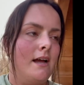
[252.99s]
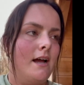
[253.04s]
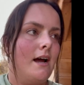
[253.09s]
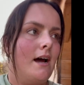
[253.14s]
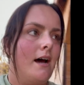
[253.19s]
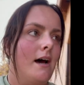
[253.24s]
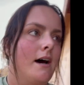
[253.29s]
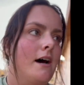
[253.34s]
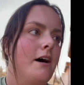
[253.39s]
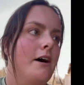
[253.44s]

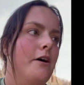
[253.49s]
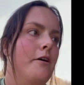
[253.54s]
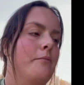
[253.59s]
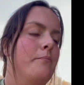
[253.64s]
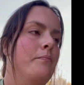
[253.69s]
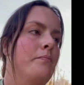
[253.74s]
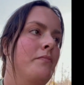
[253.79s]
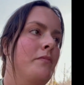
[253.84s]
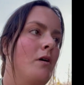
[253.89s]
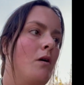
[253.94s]

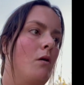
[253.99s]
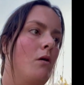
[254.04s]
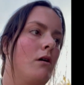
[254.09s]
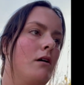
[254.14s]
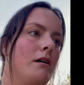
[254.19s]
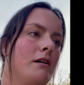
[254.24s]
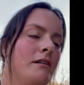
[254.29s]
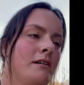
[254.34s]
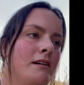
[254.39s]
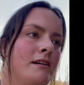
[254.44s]

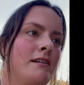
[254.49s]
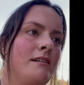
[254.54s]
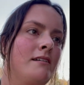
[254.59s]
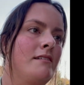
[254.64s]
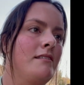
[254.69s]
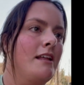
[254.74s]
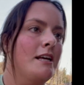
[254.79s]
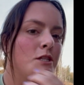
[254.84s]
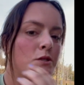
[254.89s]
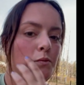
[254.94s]
Or
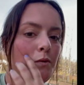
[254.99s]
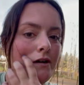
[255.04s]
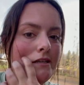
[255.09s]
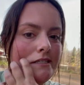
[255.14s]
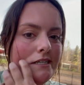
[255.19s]
that's one